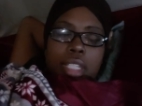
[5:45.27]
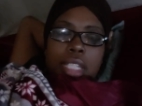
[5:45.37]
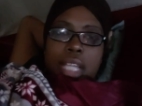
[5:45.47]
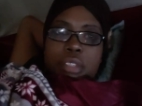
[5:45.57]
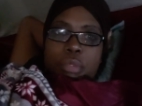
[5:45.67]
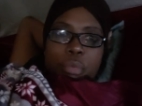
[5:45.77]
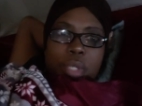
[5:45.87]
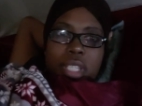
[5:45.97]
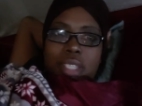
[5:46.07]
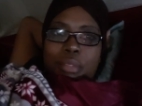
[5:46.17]
that's what
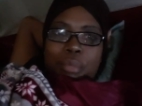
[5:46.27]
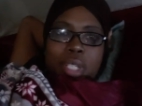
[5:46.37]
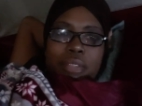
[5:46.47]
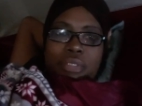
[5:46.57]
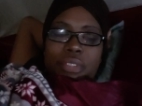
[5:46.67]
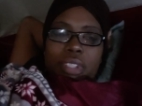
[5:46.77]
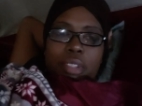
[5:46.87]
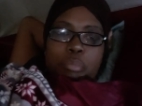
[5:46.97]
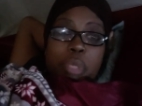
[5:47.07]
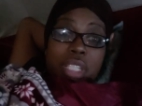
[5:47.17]
we we've
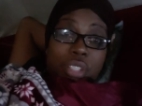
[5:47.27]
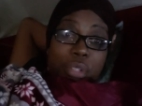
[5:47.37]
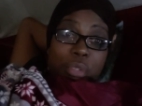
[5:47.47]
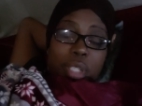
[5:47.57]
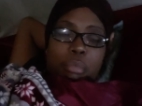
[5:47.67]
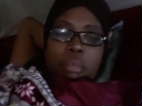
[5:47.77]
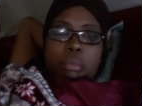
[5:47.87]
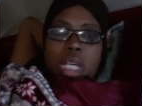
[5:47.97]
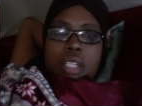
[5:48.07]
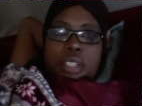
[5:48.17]
been doing,
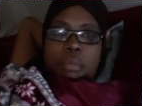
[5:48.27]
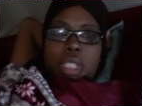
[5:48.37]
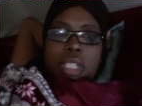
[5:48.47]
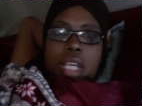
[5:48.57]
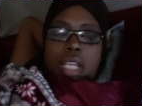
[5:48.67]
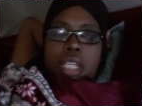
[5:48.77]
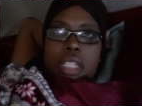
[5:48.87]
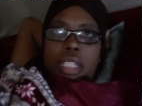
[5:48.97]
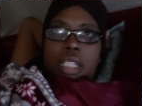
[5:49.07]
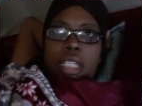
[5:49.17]
my husband and
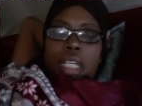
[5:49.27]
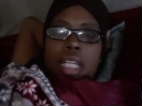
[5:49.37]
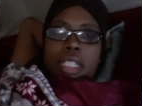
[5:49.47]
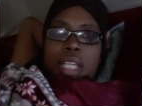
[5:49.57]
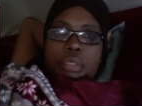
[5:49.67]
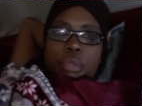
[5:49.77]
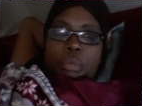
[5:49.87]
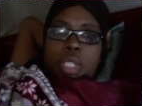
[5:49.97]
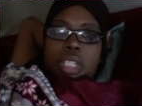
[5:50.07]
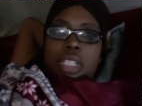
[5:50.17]
I, and that's what
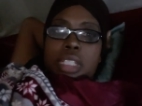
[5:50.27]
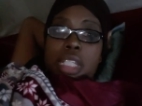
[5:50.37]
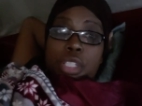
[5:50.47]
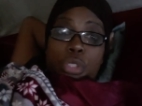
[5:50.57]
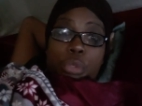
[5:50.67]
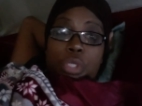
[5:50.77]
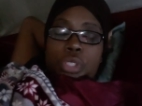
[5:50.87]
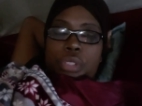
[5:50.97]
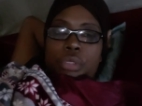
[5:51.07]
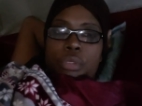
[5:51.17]
we continue to
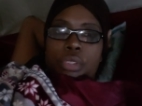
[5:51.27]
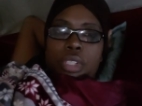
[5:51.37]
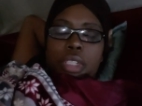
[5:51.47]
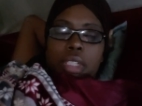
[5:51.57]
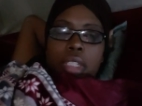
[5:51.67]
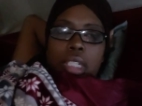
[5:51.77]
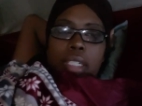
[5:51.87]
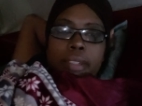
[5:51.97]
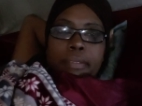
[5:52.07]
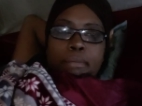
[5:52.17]
do.
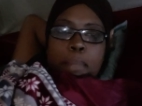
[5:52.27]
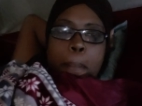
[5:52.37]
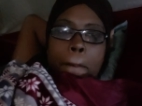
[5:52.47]
Um,